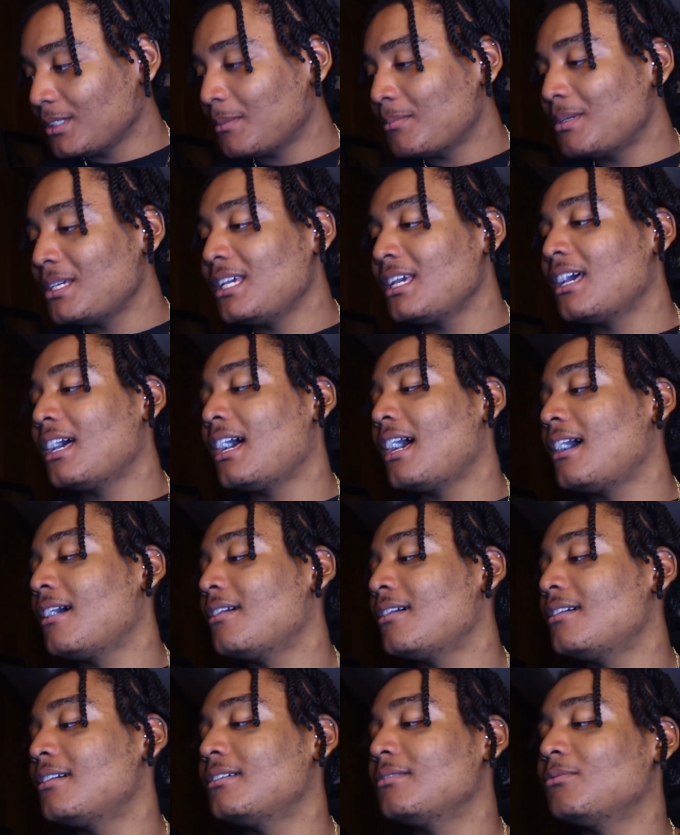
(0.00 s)
But
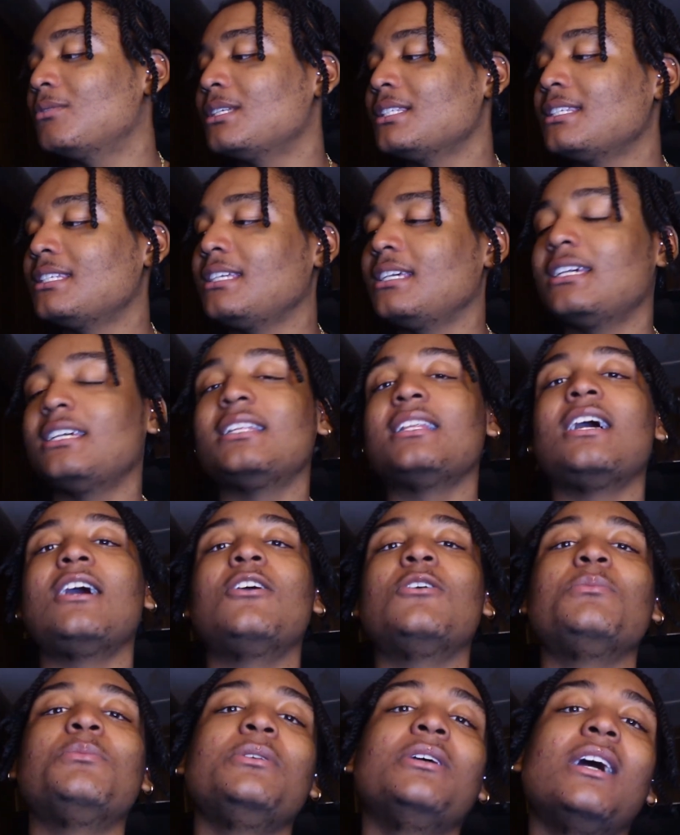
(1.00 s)
yeah, once again, I
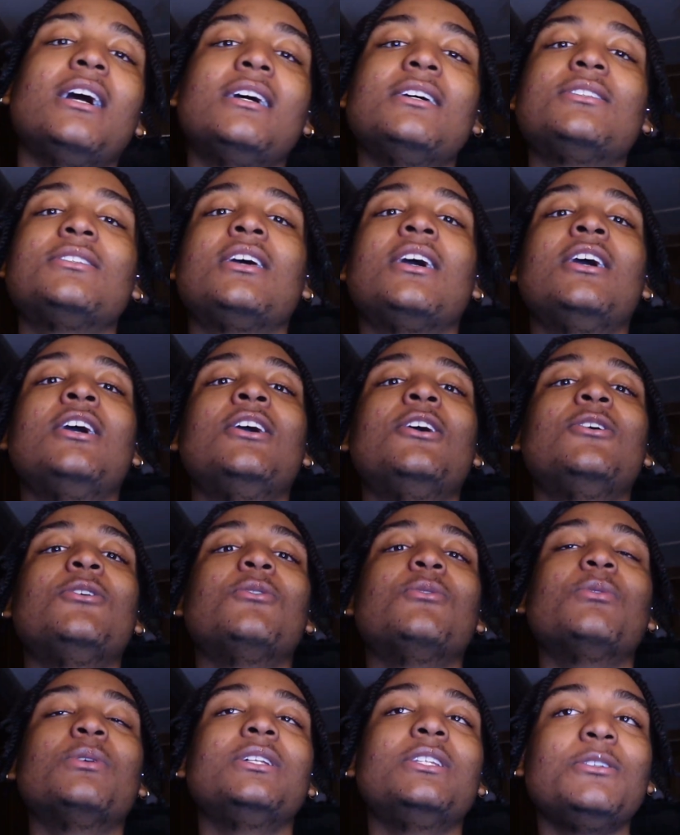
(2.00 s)
hope you guys
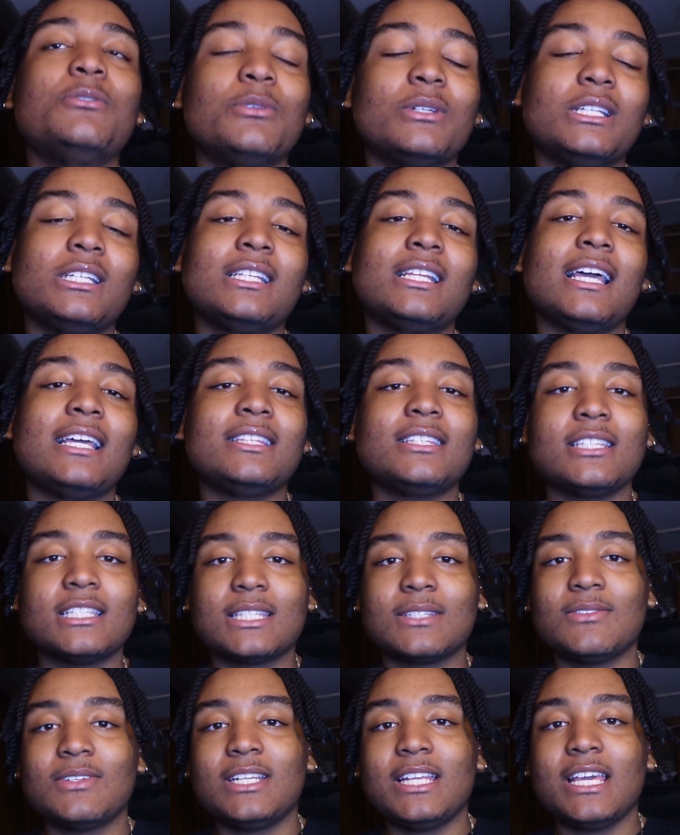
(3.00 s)
really like
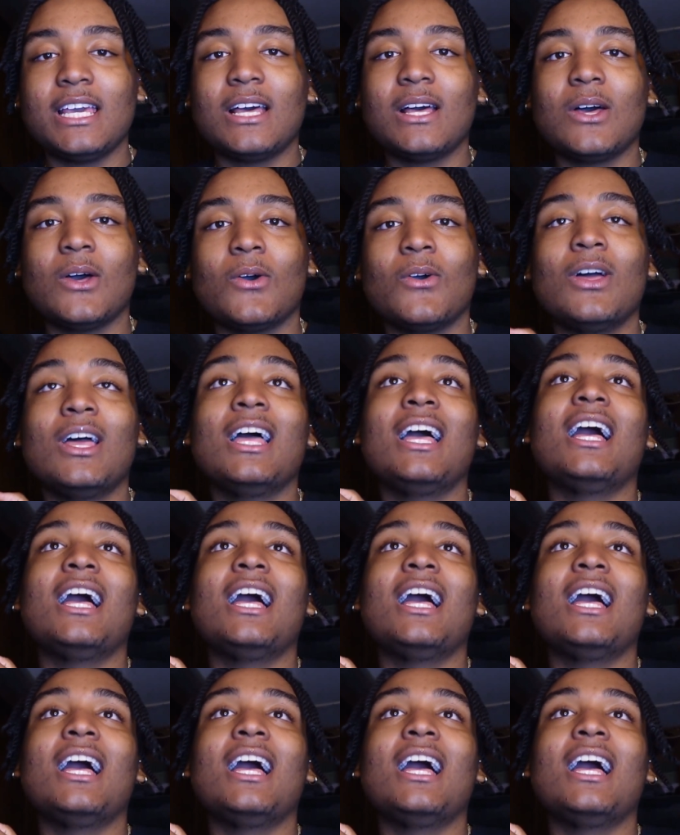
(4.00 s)
this video.